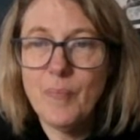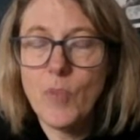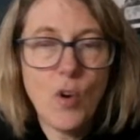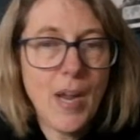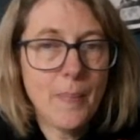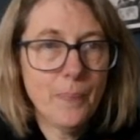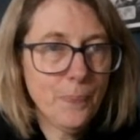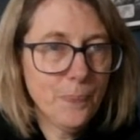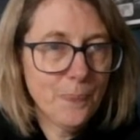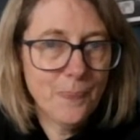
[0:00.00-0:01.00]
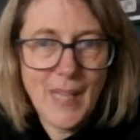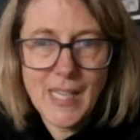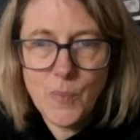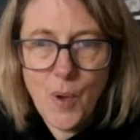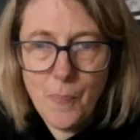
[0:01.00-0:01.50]
All right,
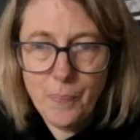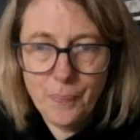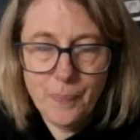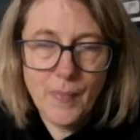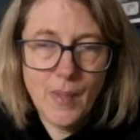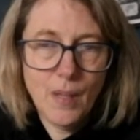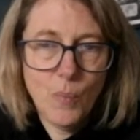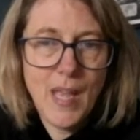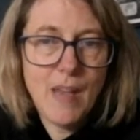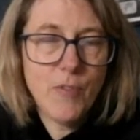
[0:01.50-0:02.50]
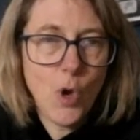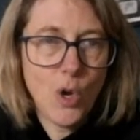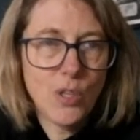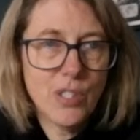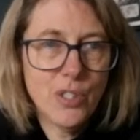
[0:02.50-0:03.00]
next one. We have
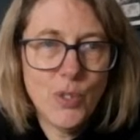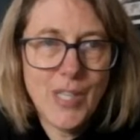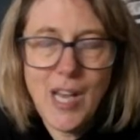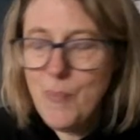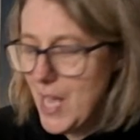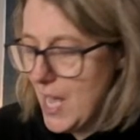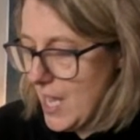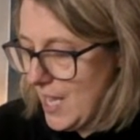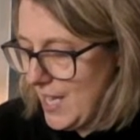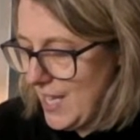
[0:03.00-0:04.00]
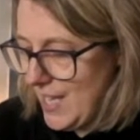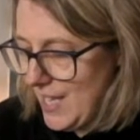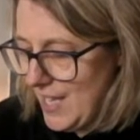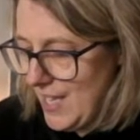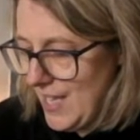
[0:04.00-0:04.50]
got, you tell me,
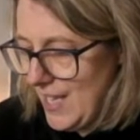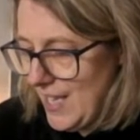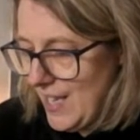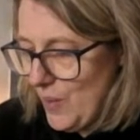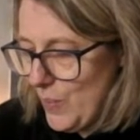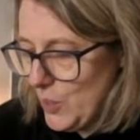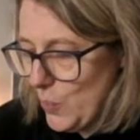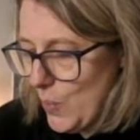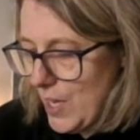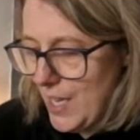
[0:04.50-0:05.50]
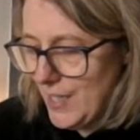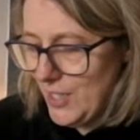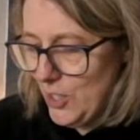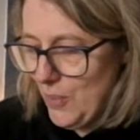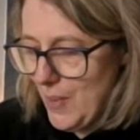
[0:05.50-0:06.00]
which
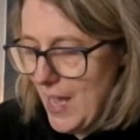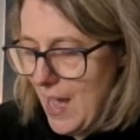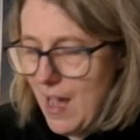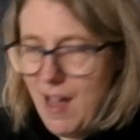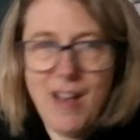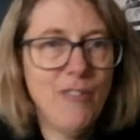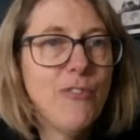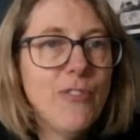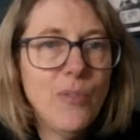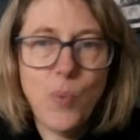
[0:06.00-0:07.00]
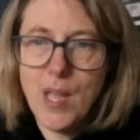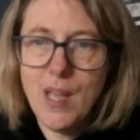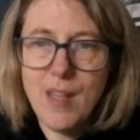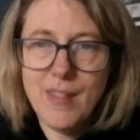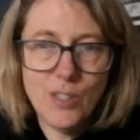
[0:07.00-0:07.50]
words do we have
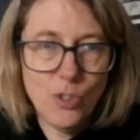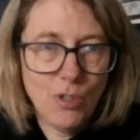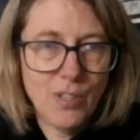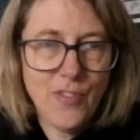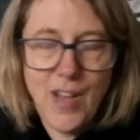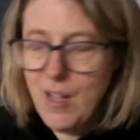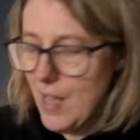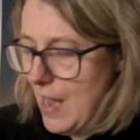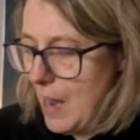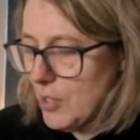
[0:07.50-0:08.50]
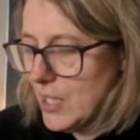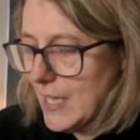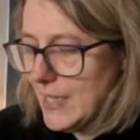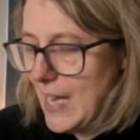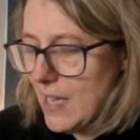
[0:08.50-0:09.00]
with the strut vowel here? I'm just
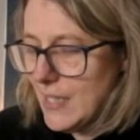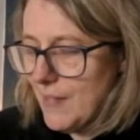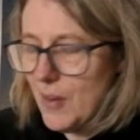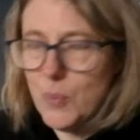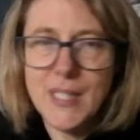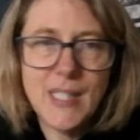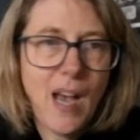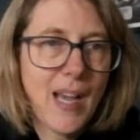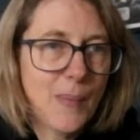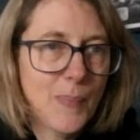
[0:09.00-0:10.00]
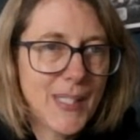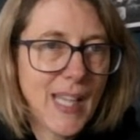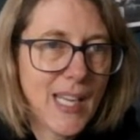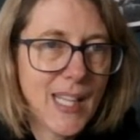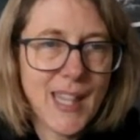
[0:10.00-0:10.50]
looking down to see if anyone types
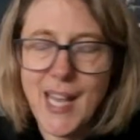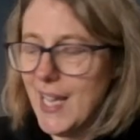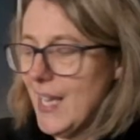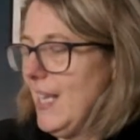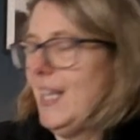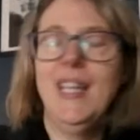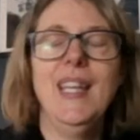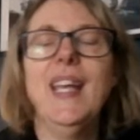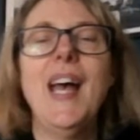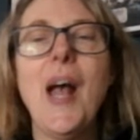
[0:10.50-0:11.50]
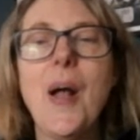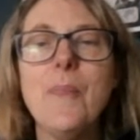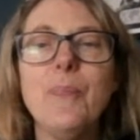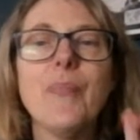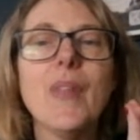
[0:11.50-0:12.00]
anything.
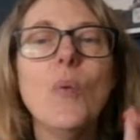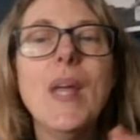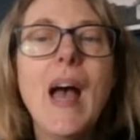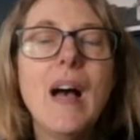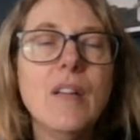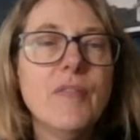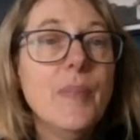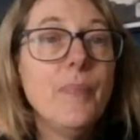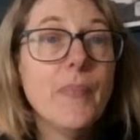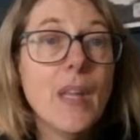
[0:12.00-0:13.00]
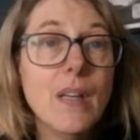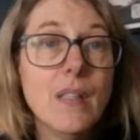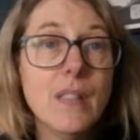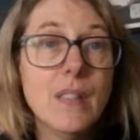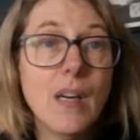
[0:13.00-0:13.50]
We have
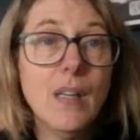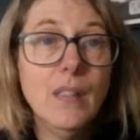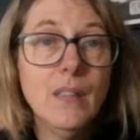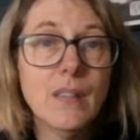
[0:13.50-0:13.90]
dull,